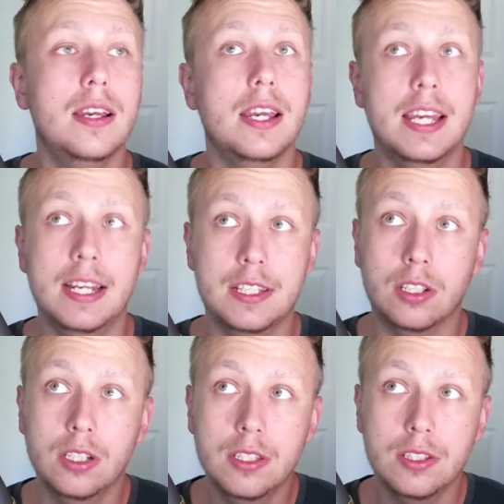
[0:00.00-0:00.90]
It is
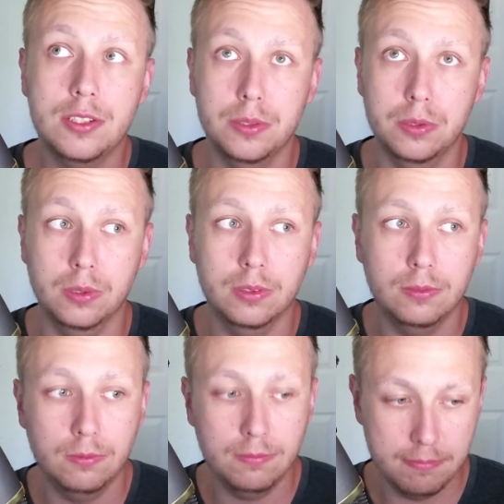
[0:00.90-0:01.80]
good to
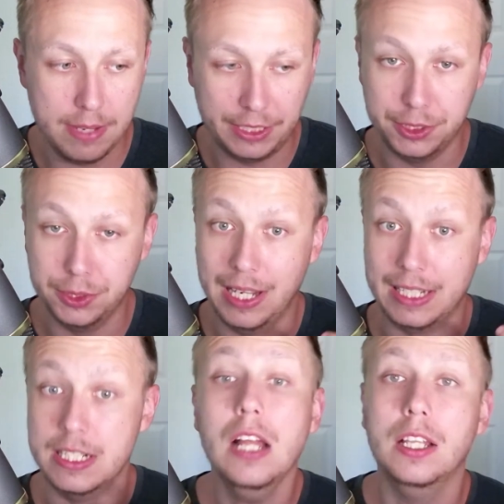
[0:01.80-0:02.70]
make sure you
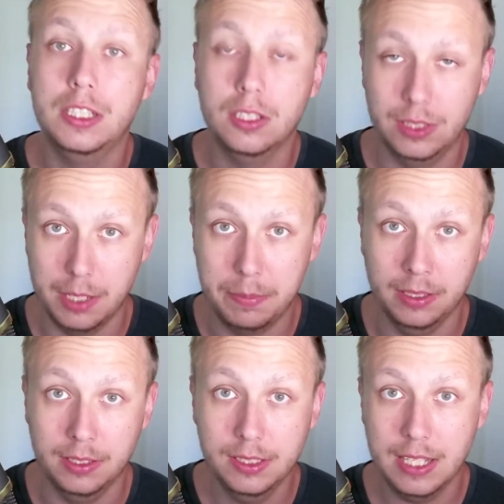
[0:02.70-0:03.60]
acknowledge those other
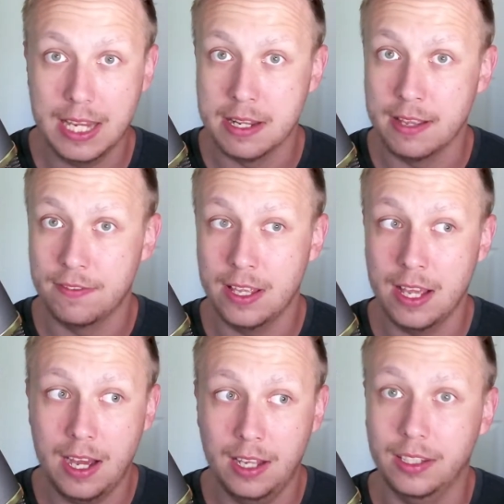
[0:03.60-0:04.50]
pillars, and if
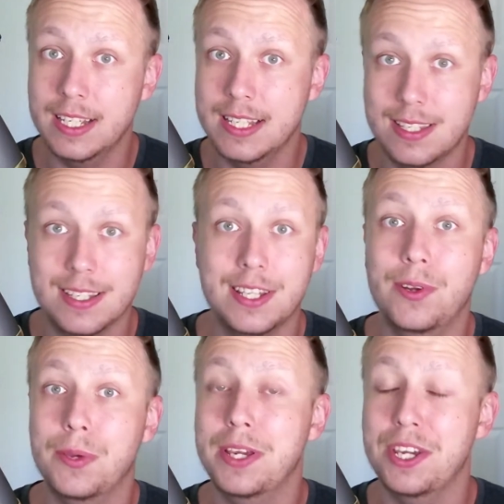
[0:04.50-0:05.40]
a lens is the
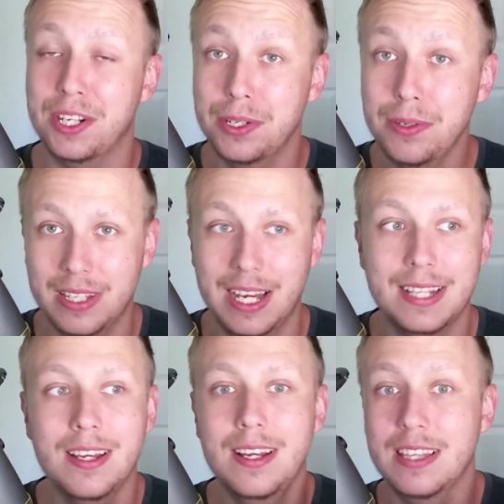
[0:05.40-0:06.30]
only way you can do that,
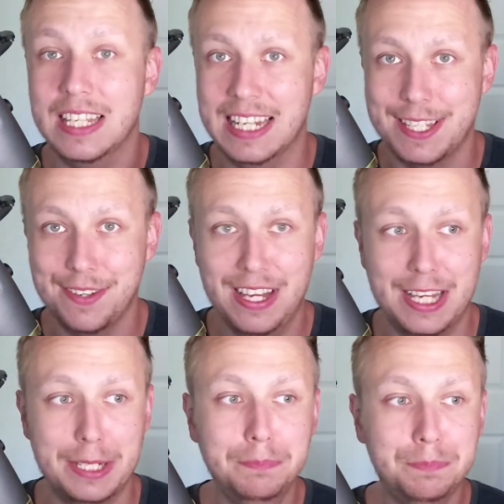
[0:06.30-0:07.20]
then that's
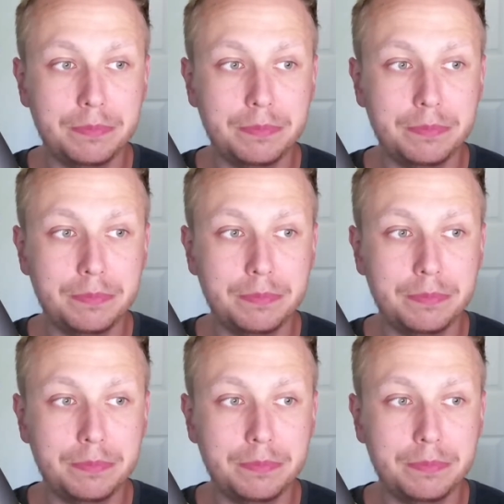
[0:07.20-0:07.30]
fine.